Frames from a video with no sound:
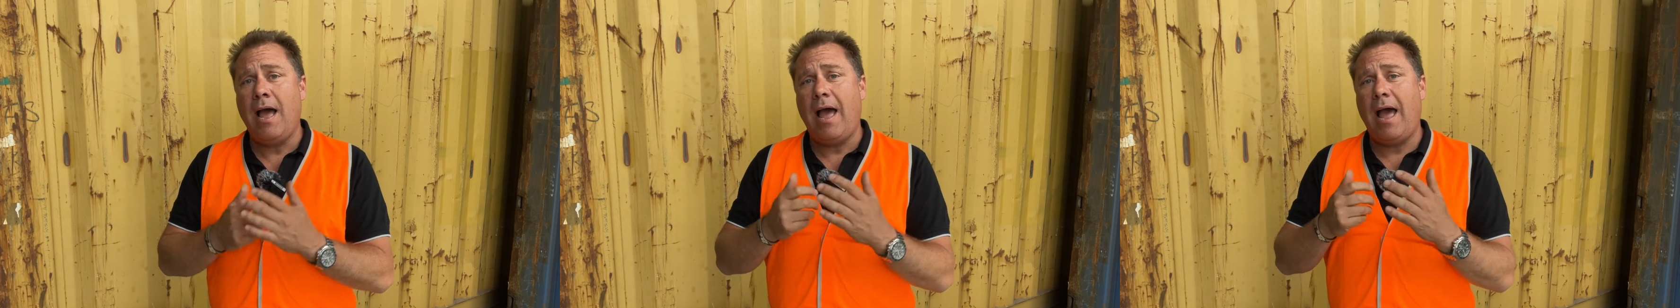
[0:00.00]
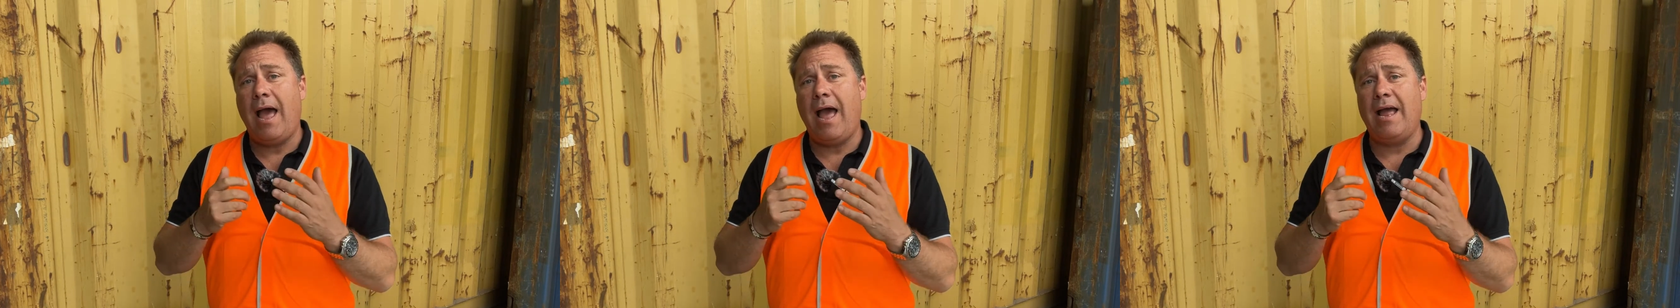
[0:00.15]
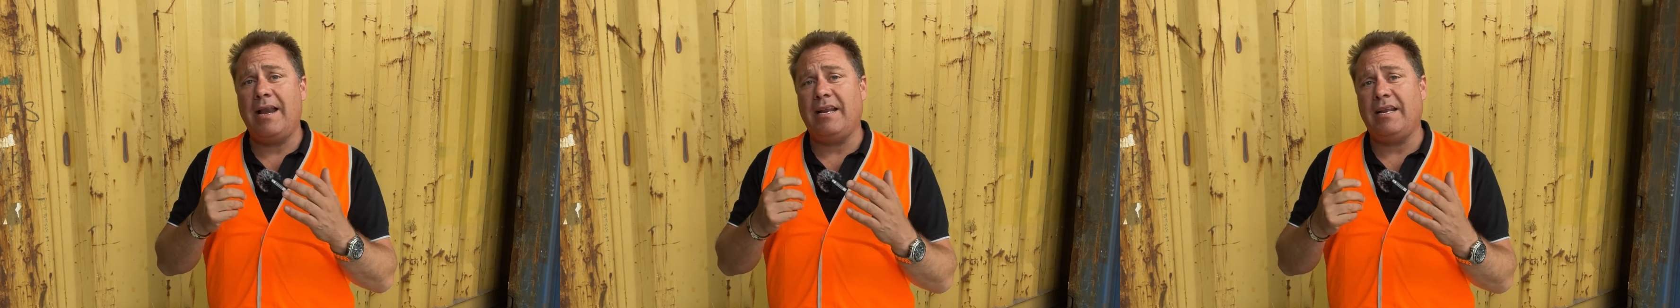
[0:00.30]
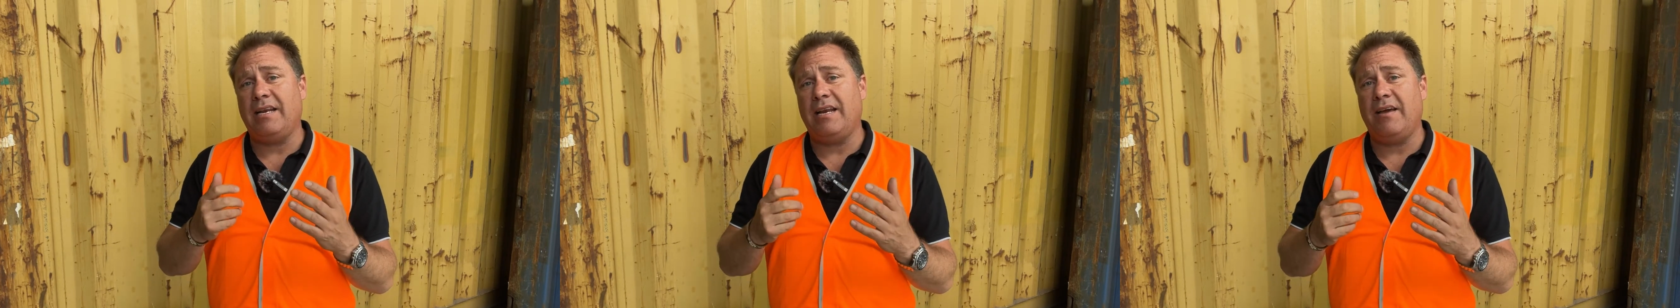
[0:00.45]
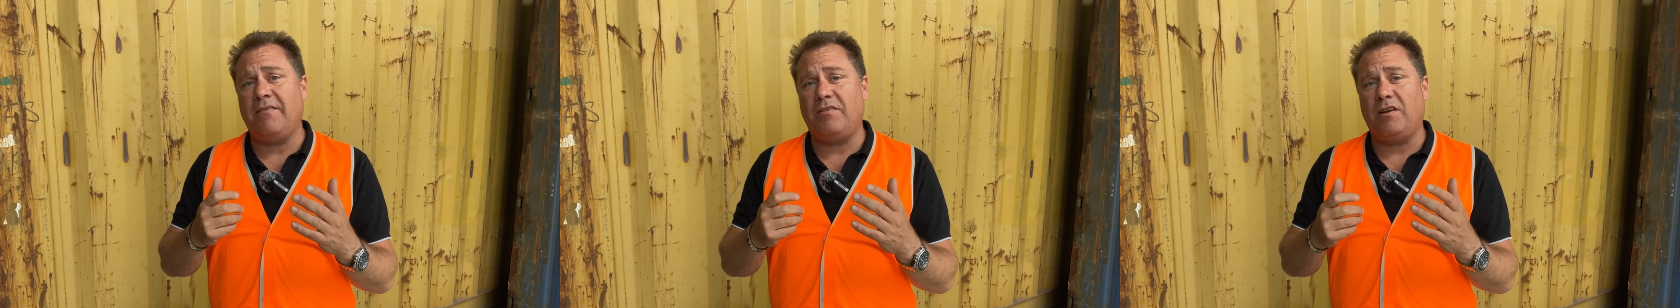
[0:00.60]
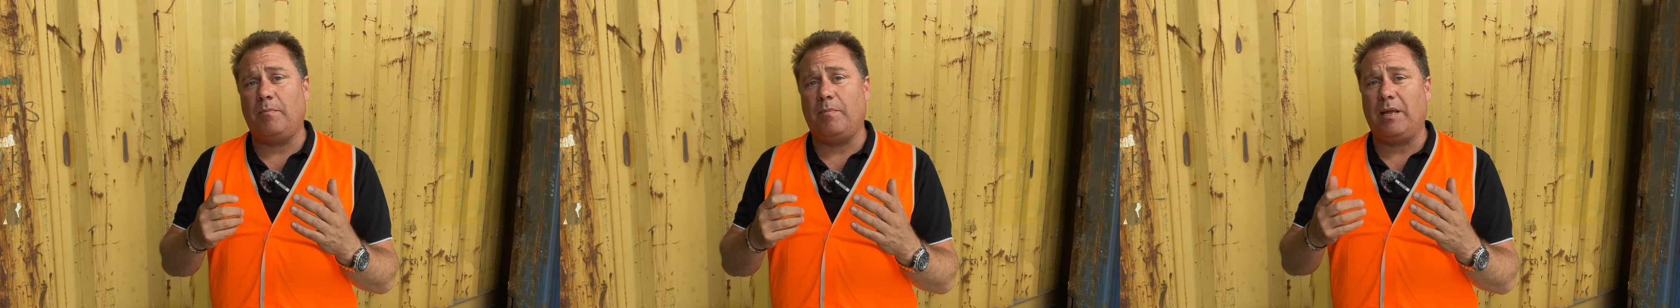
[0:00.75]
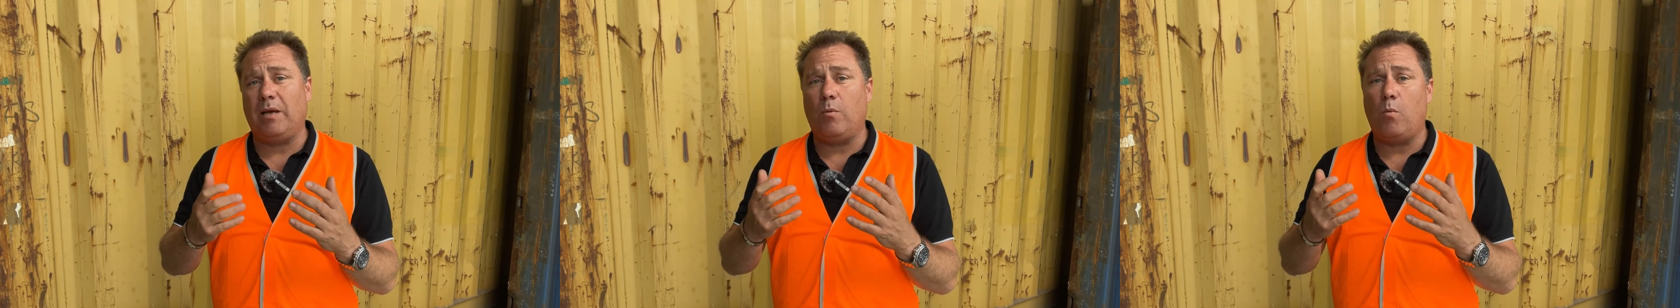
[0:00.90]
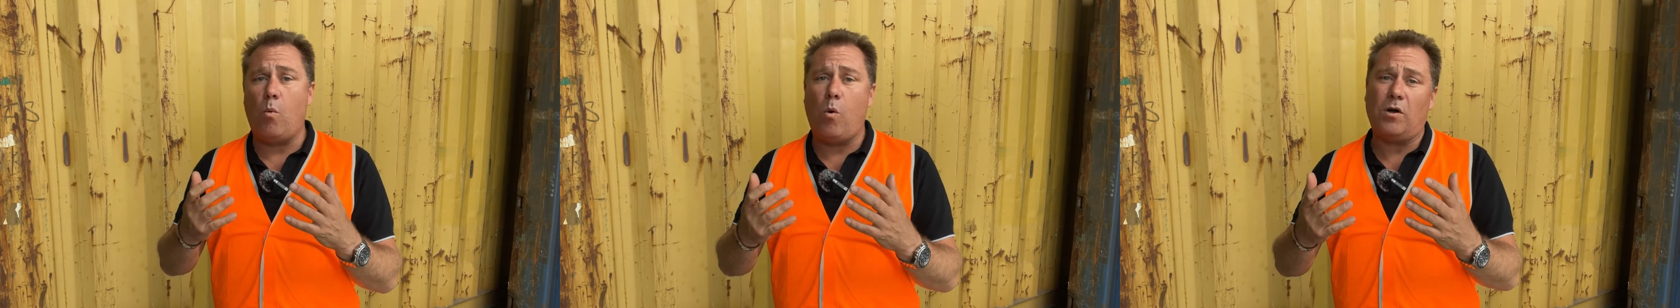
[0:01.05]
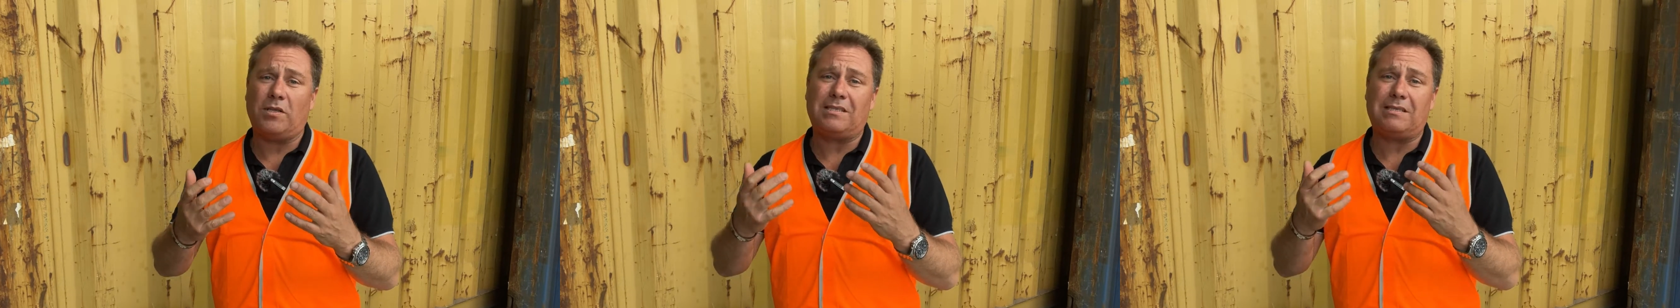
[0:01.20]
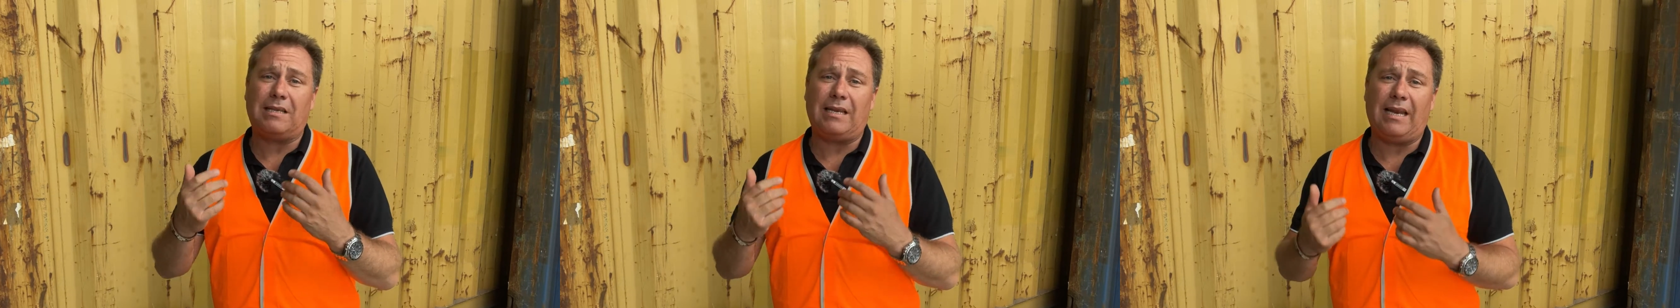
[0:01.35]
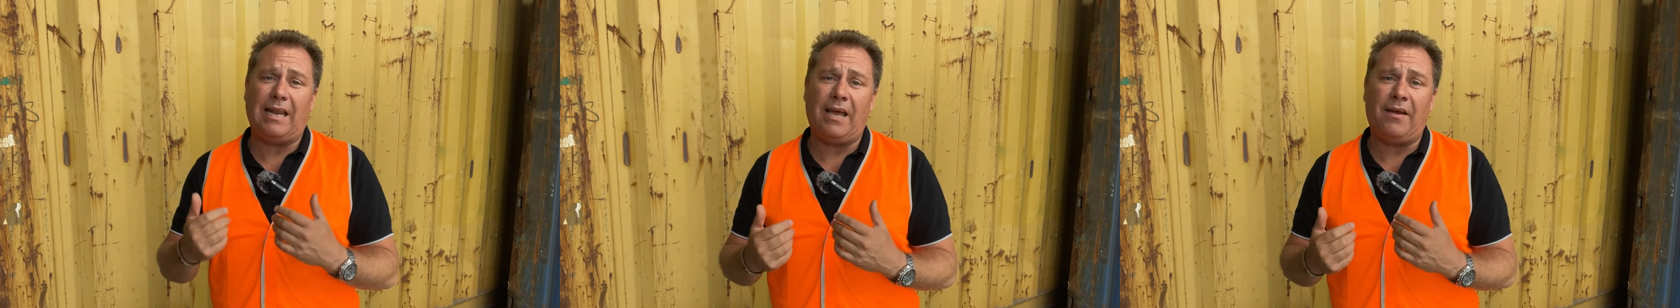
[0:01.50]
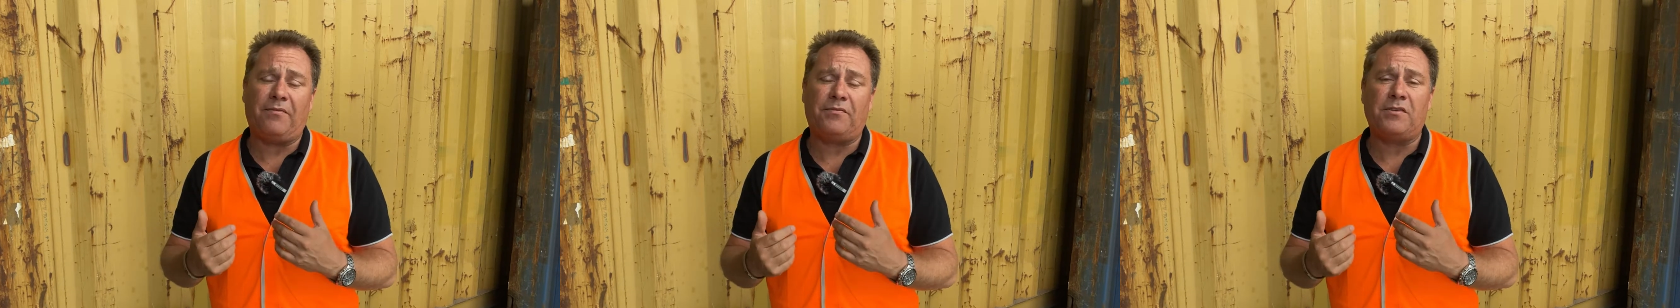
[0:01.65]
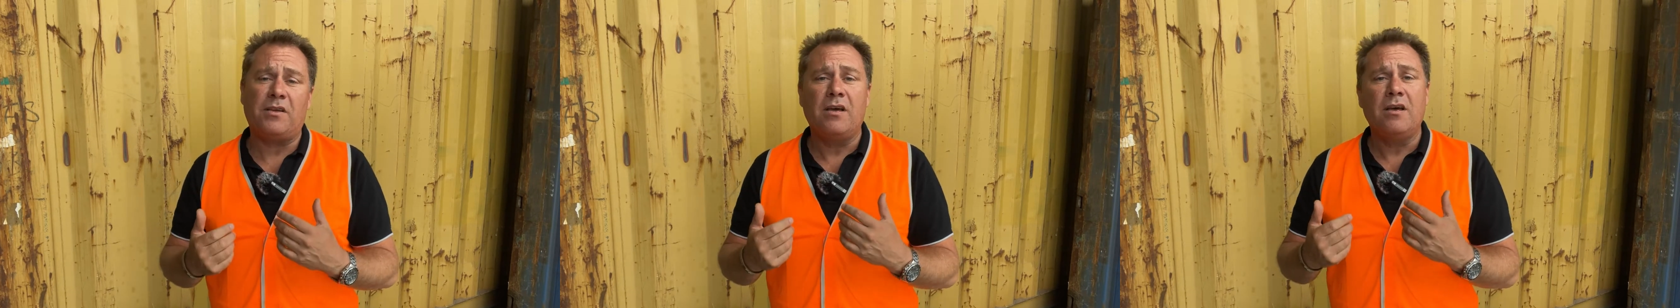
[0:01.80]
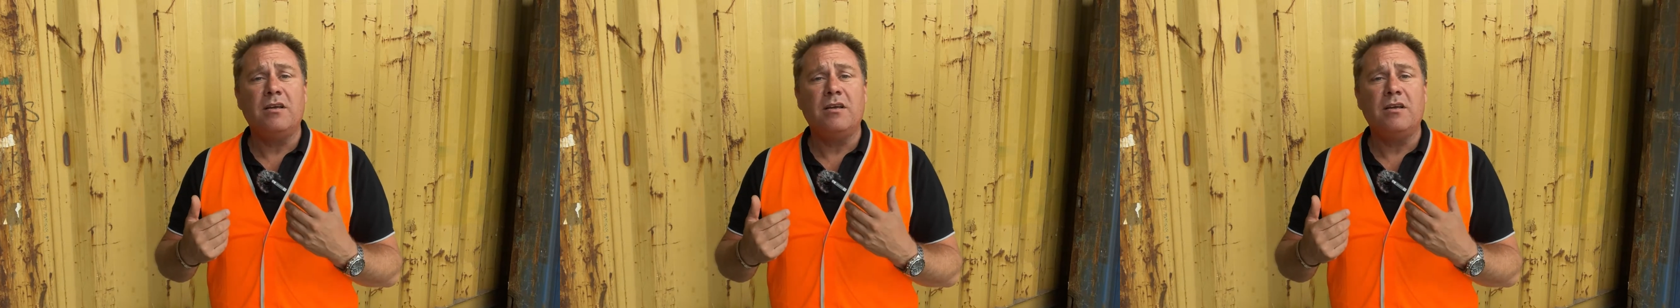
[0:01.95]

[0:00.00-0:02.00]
and inevitably what's left